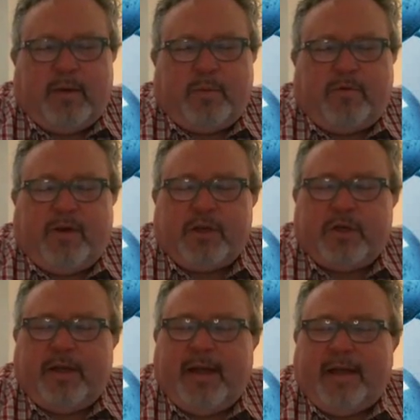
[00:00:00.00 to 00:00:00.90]

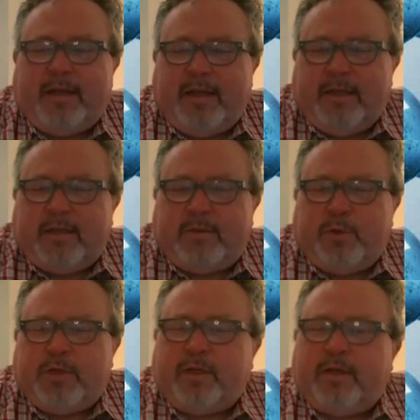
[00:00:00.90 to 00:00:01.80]
professional athletes,
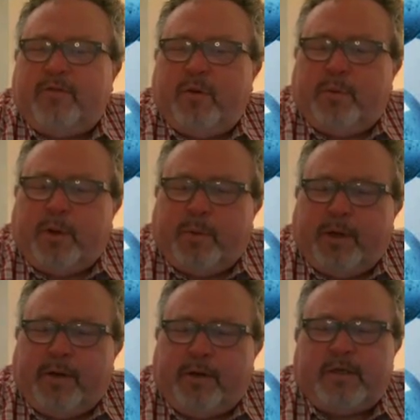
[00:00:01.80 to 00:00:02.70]
particularly football
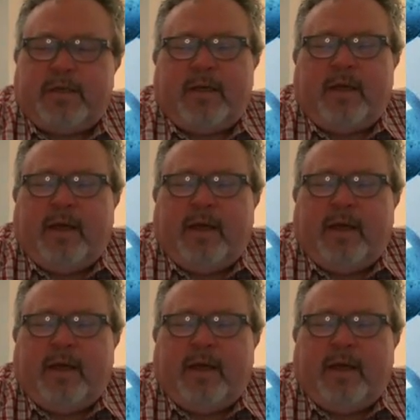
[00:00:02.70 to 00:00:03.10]
players.